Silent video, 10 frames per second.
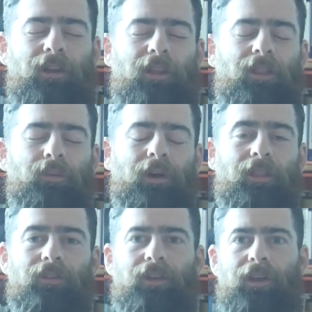And then we'll end
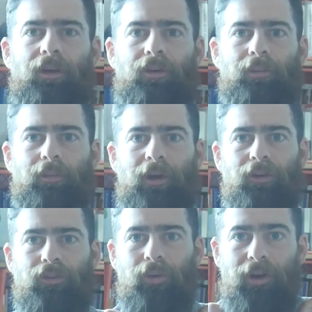the video. It'll be
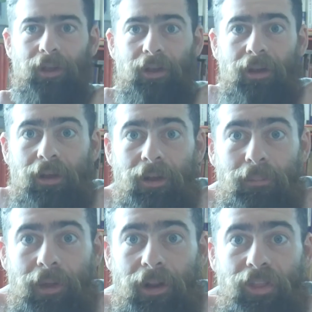about 20
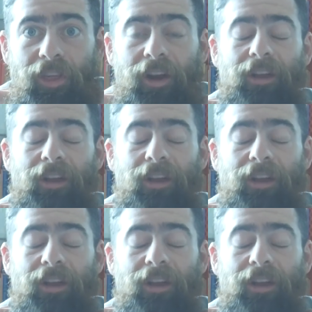minutes there.